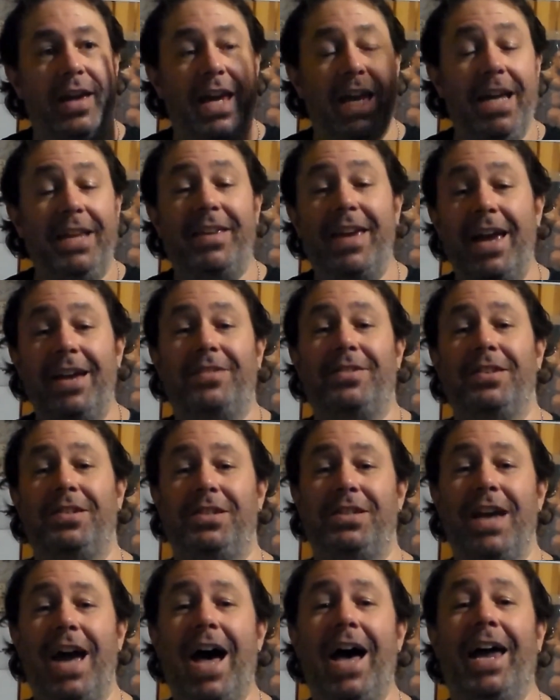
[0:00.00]
He takes the
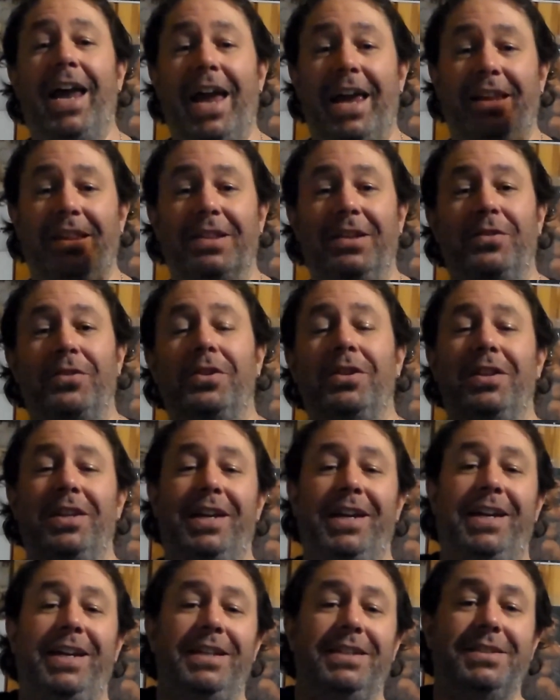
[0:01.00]
shot and
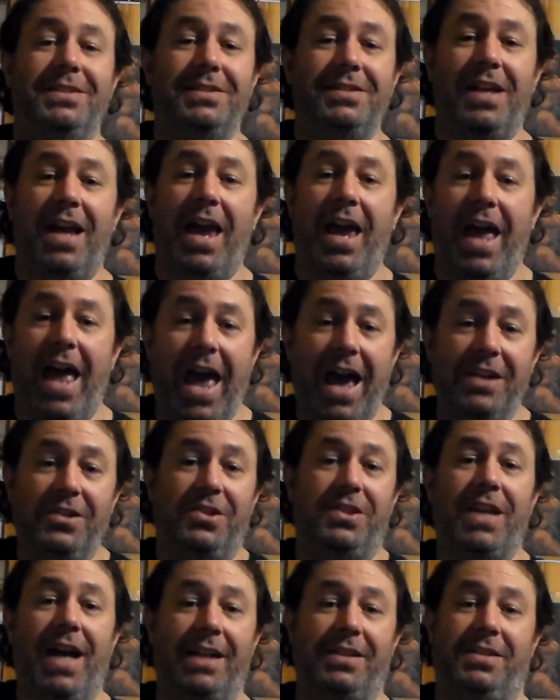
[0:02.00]
literally
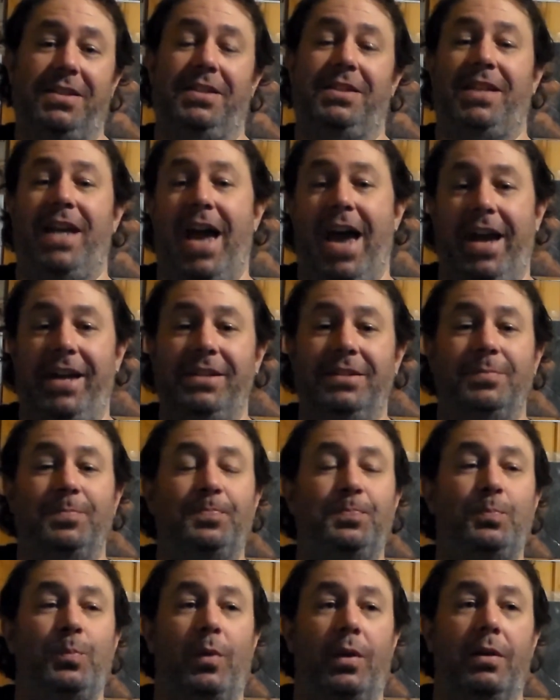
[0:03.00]
headshots this guy.
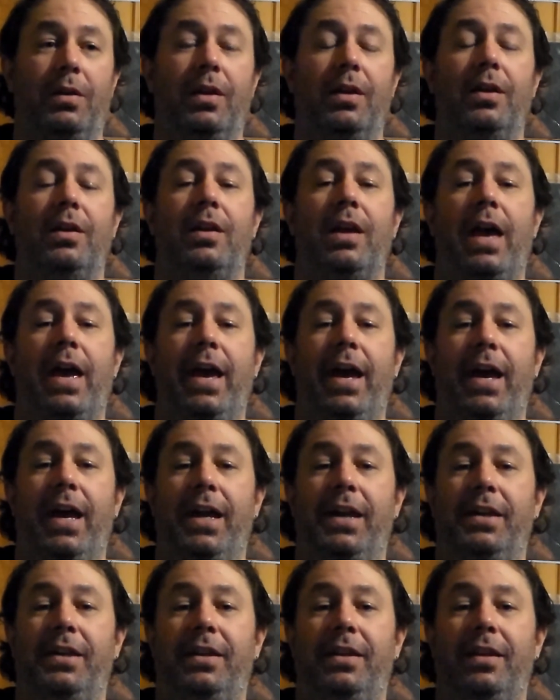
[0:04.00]

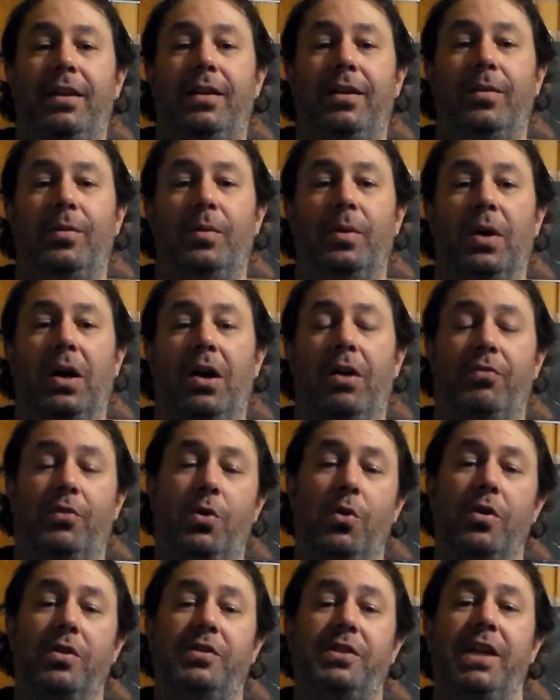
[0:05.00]
And of
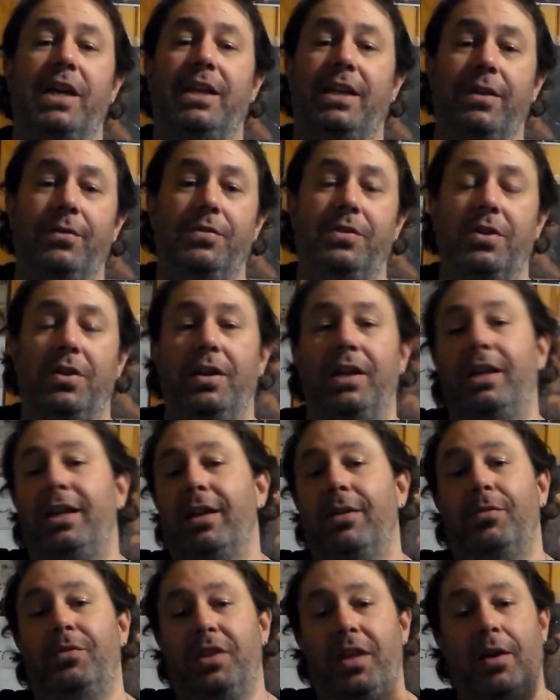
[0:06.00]
course, it gives
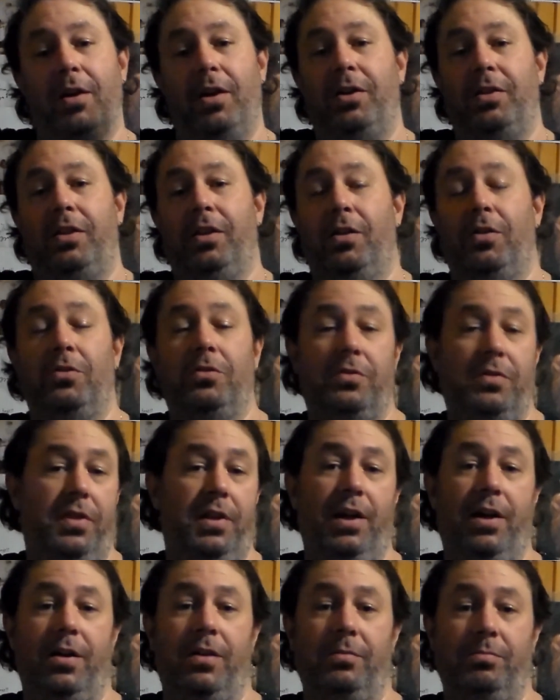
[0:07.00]

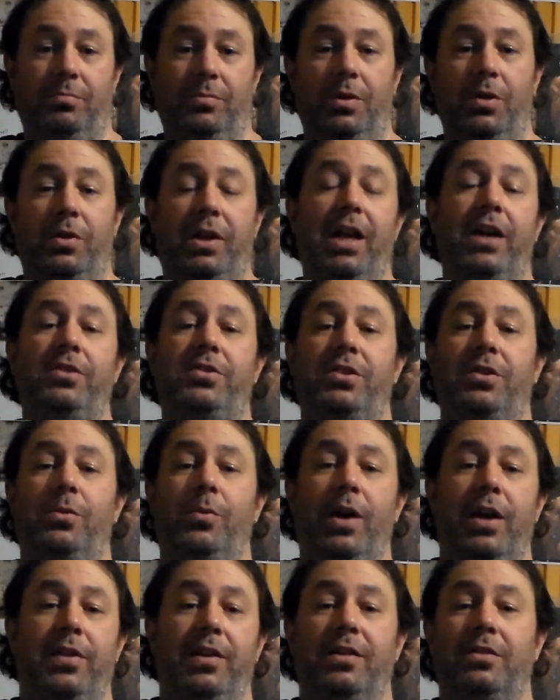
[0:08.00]
their location
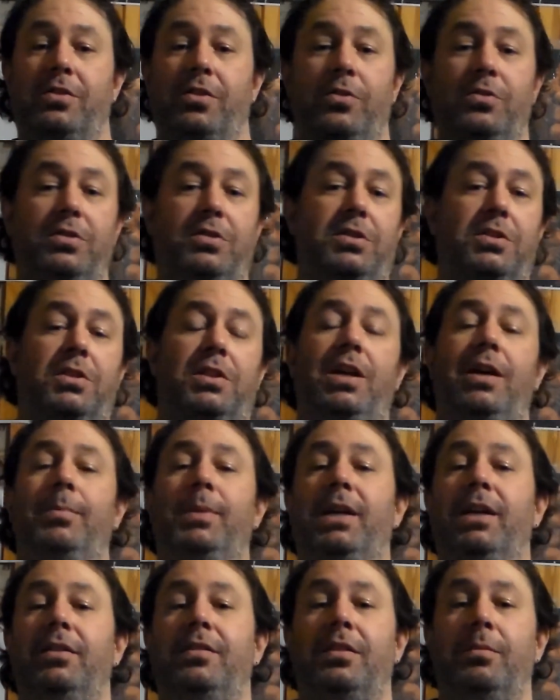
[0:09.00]
away. The insurgents are
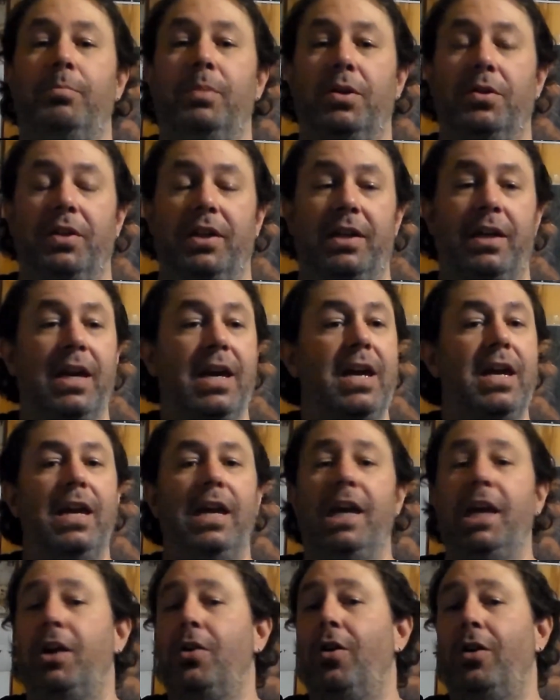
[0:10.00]
coming into the building.
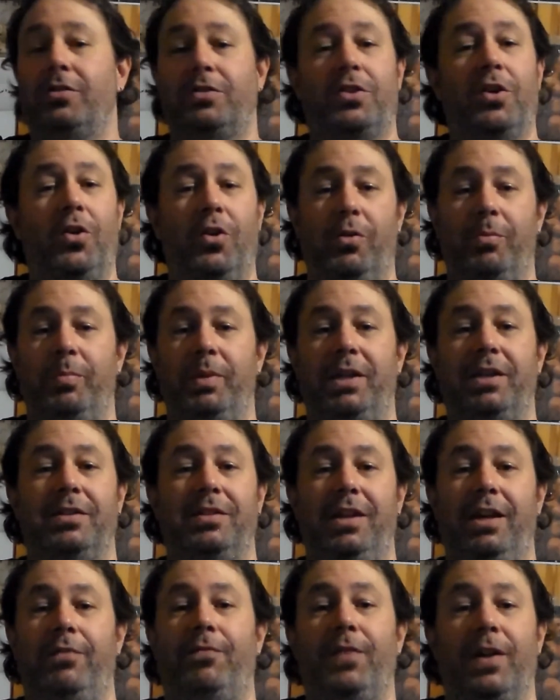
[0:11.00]
He calls home
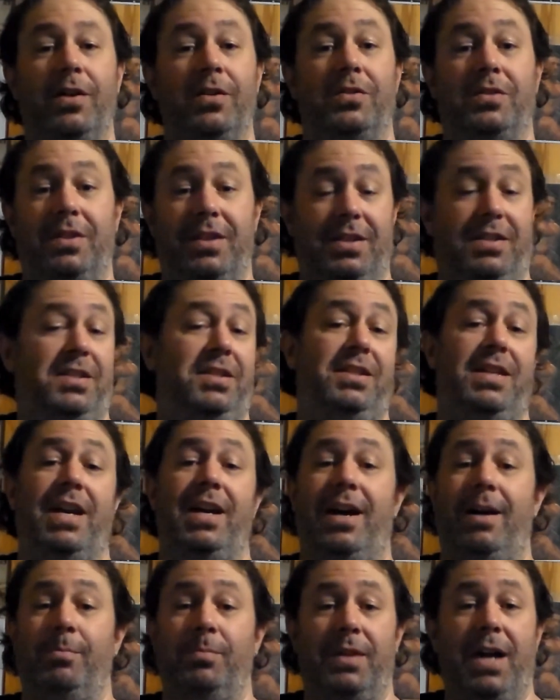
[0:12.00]
because he figures this is
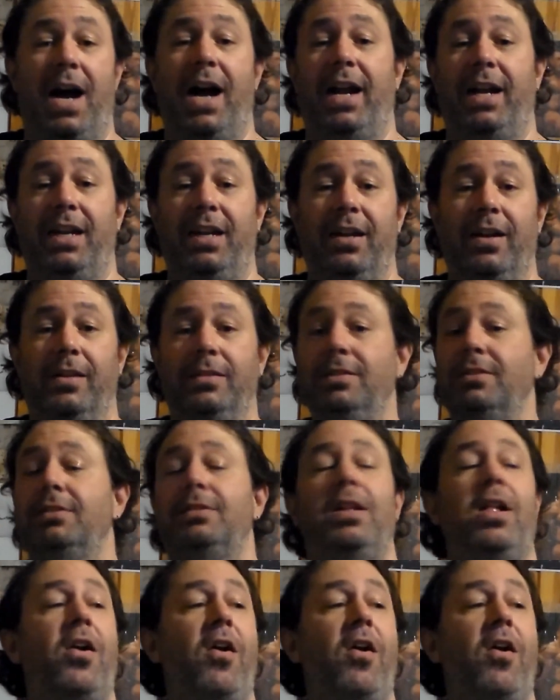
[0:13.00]
it. I'm dying here.